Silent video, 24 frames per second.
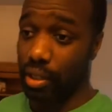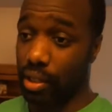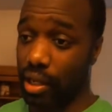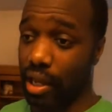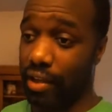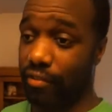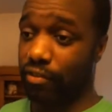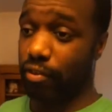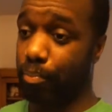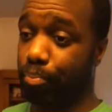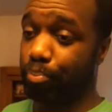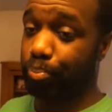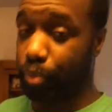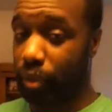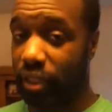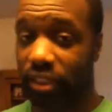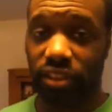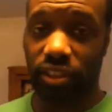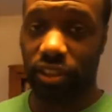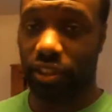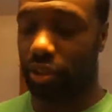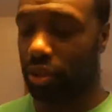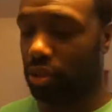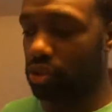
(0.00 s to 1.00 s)
I have a
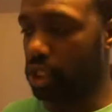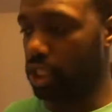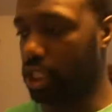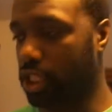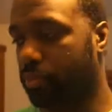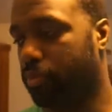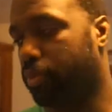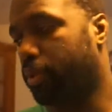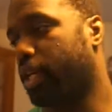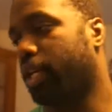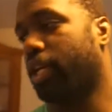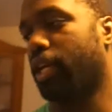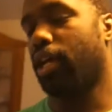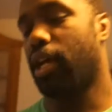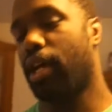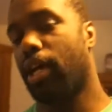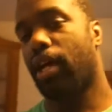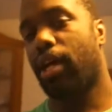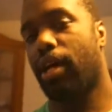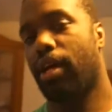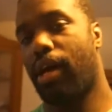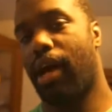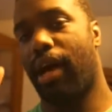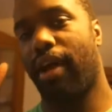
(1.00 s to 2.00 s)
bunch of stories, but
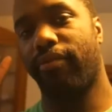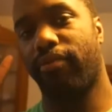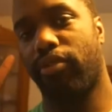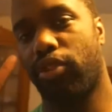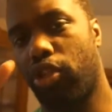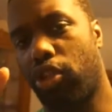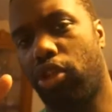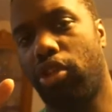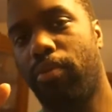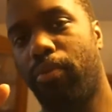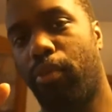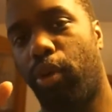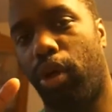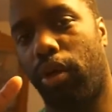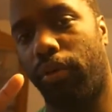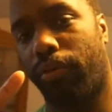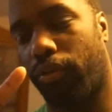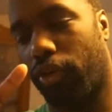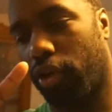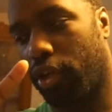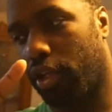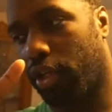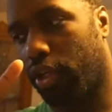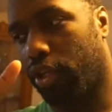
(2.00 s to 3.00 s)
I have two more
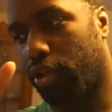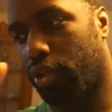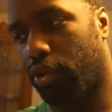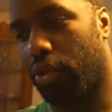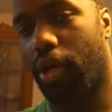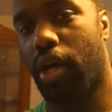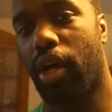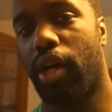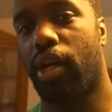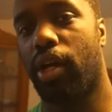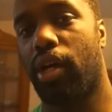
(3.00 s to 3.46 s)
for you,